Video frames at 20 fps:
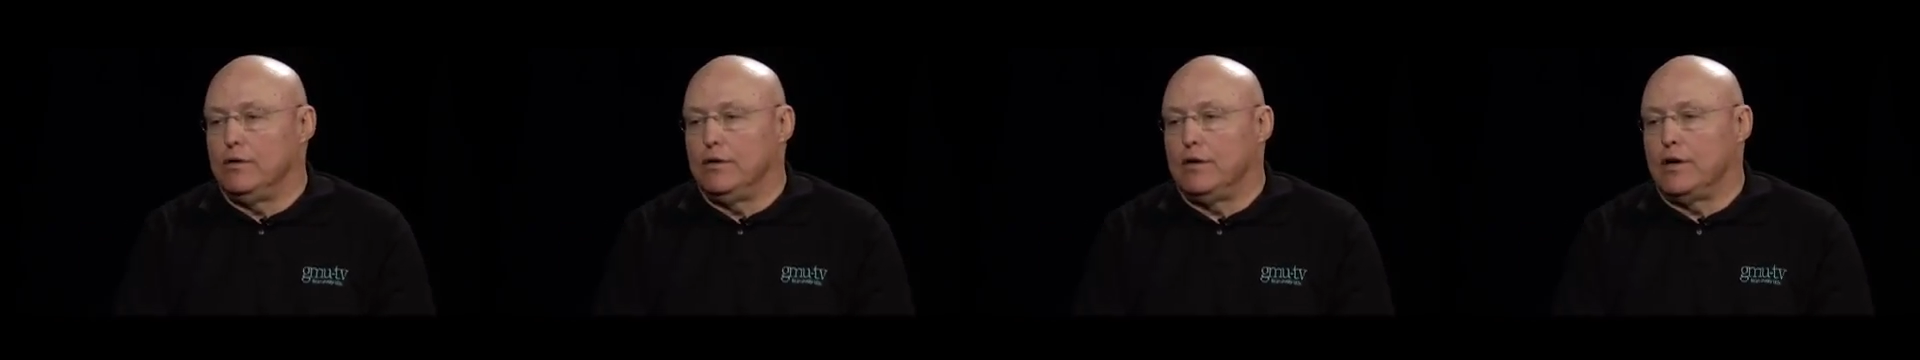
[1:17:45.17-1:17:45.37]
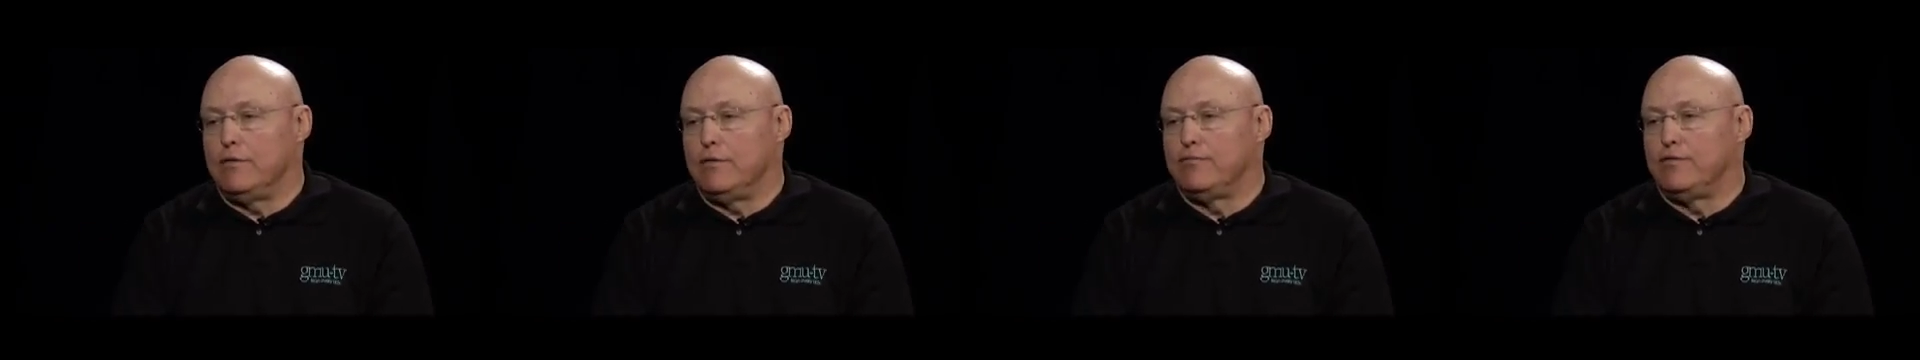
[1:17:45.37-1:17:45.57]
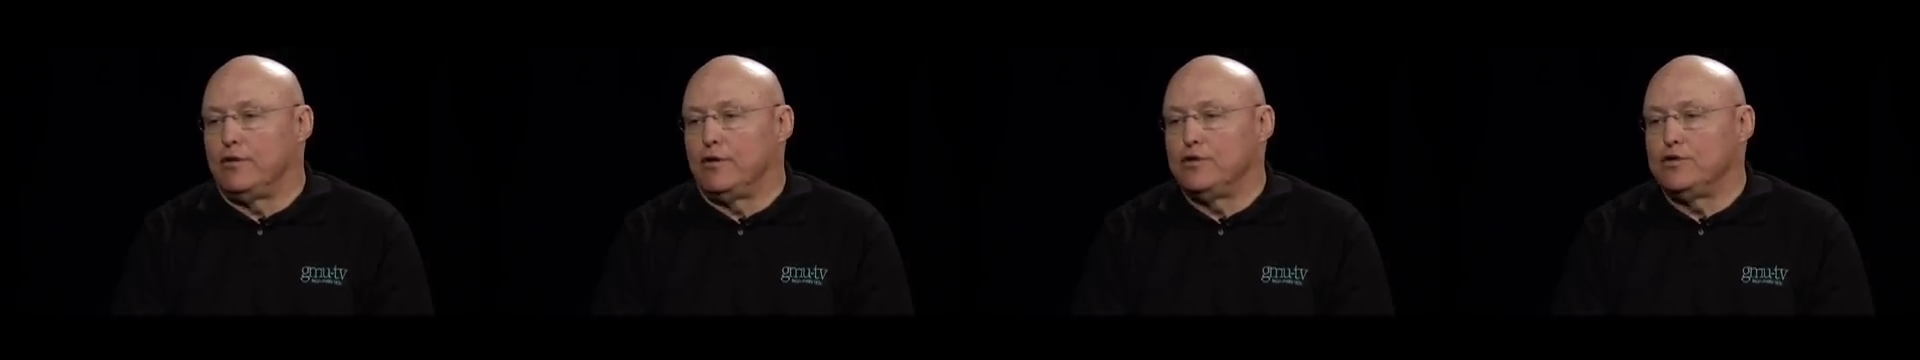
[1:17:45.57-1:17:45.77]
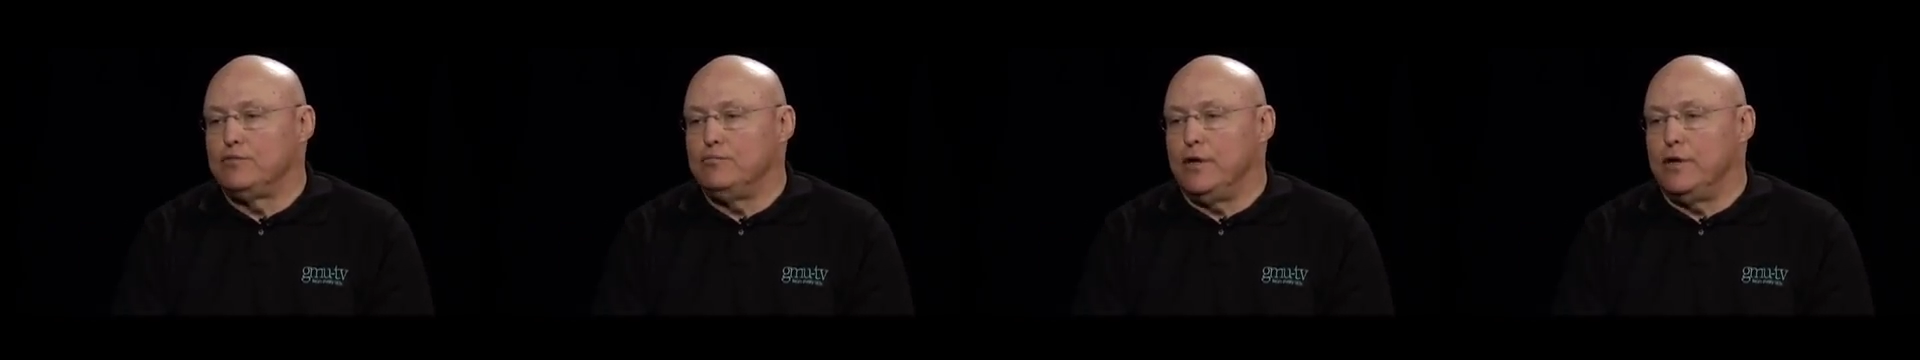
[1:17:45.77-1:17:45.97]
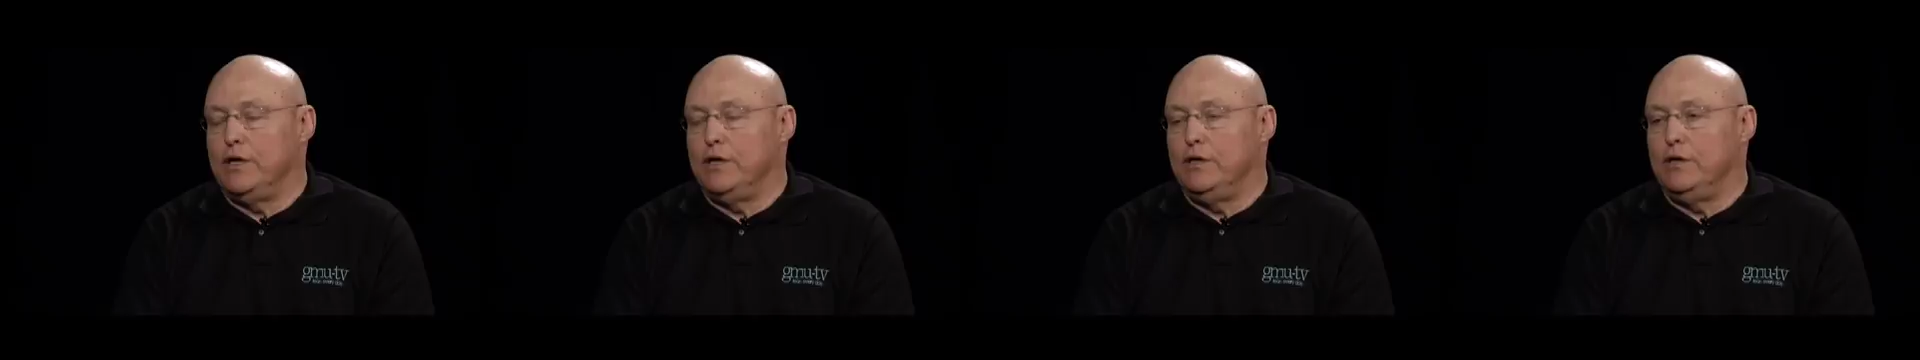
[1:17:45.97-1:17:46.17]
I first
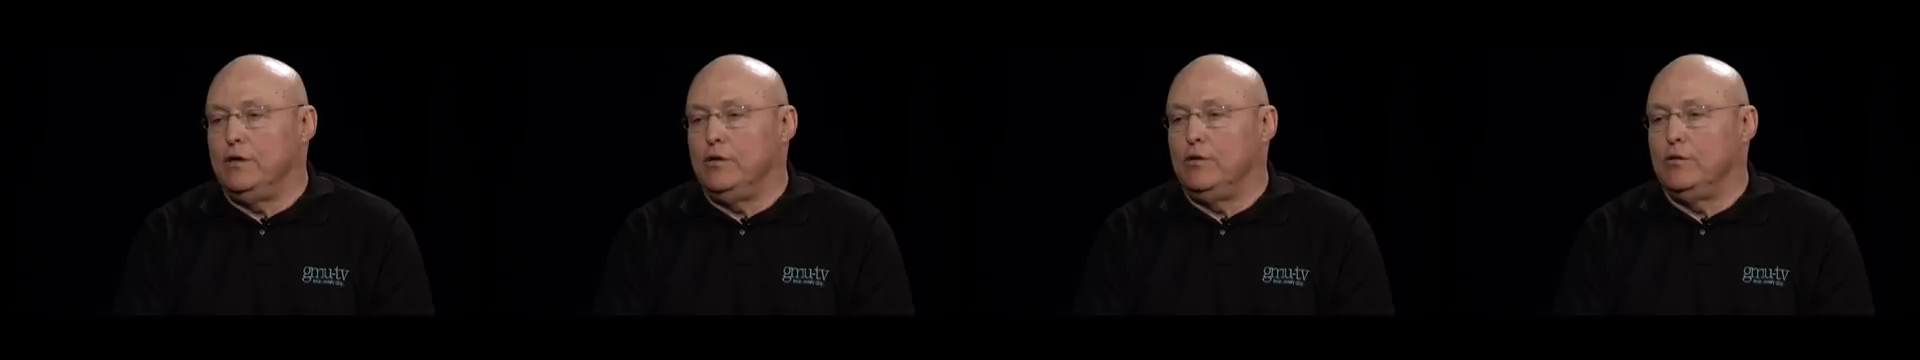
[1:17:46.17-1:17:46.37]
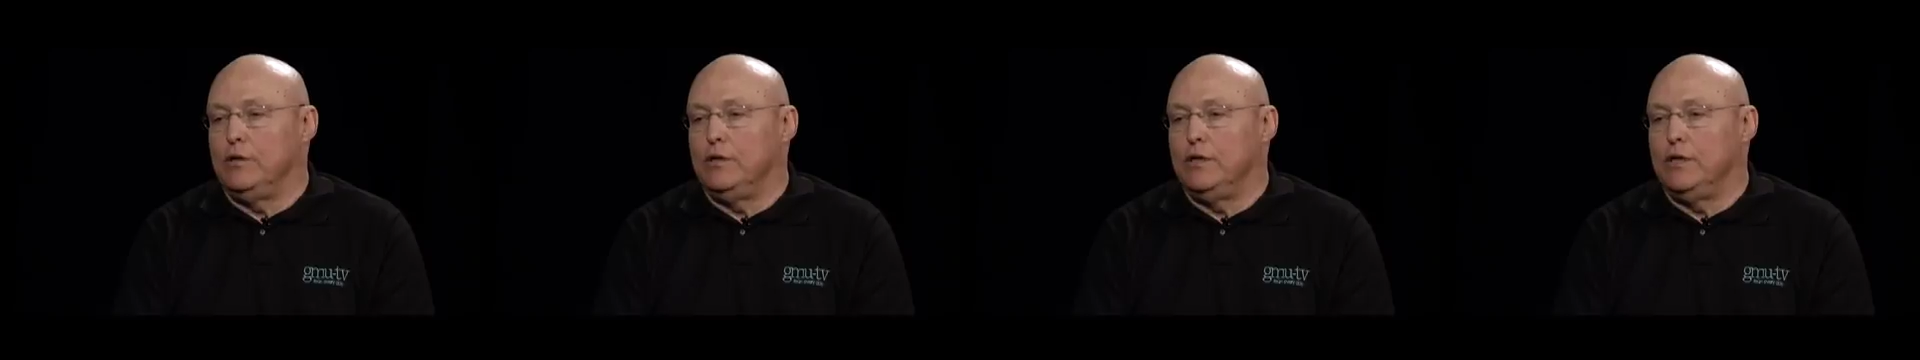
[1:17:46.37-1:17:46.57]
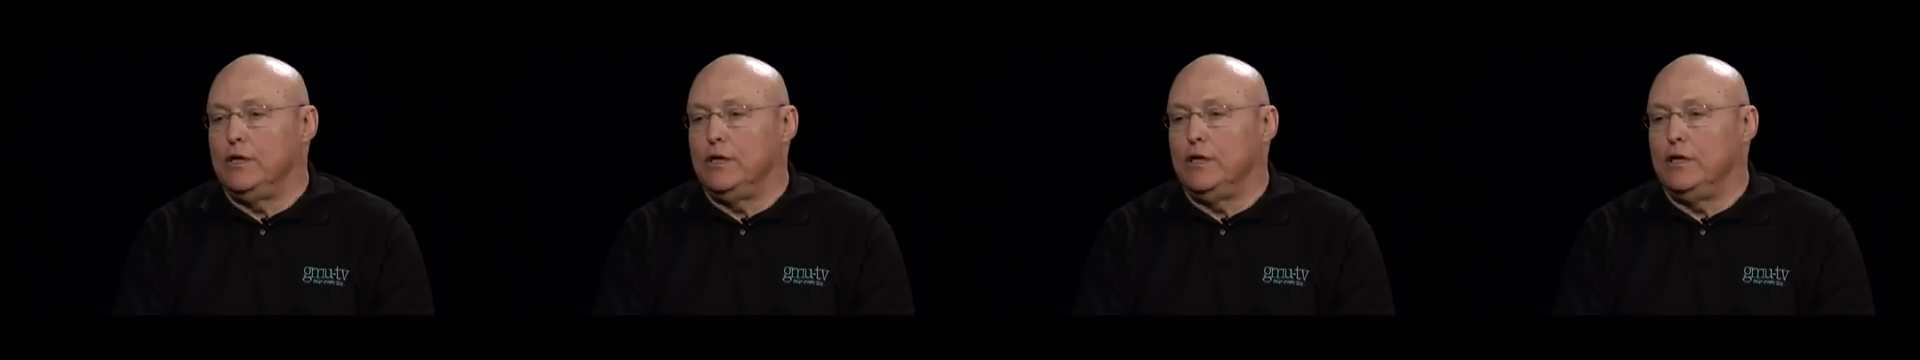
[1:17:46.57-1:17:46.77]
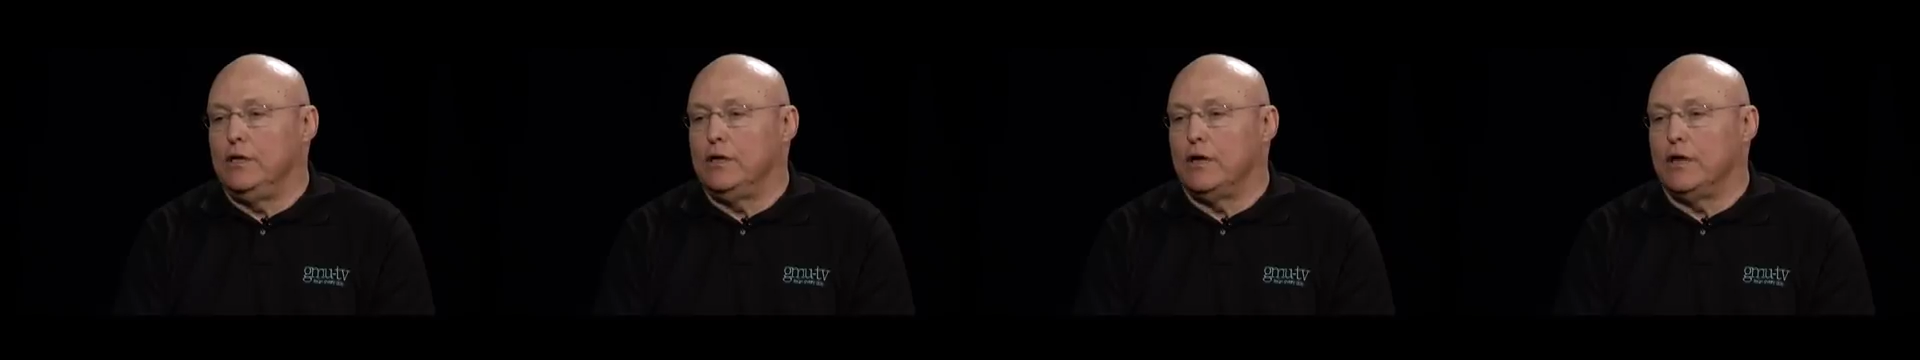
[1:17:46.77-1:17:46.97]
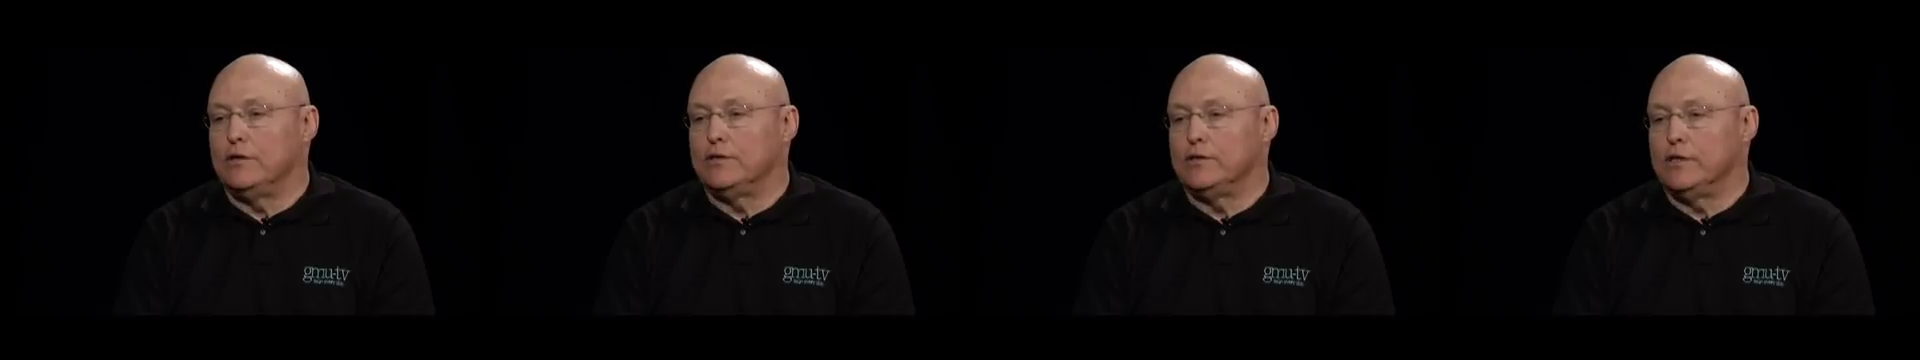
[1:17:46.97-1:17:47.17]
met you, and
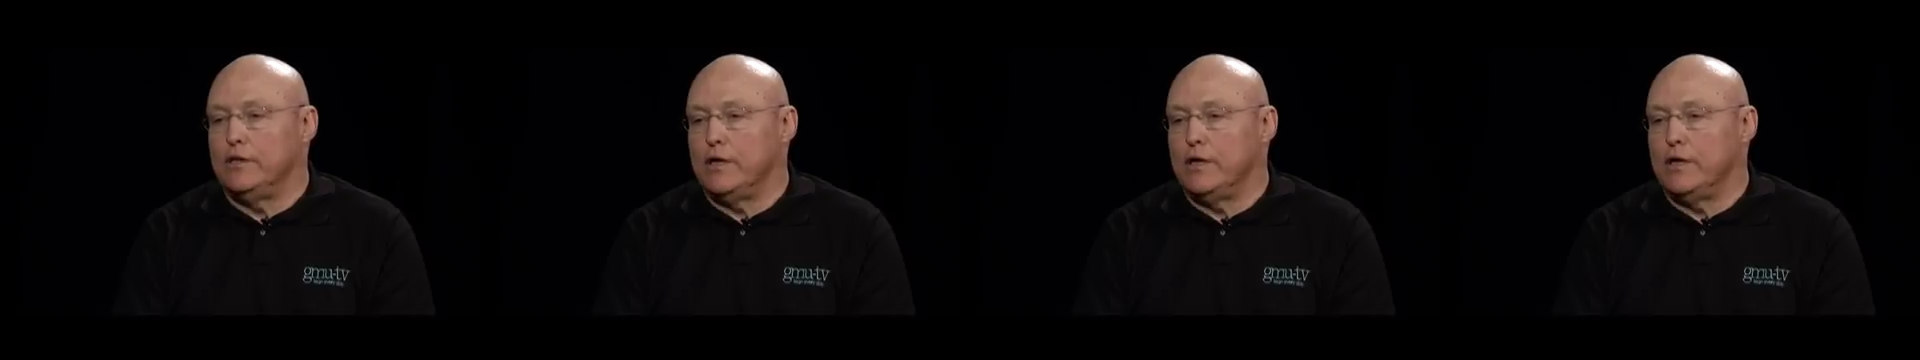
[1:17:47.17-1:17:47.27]
I said,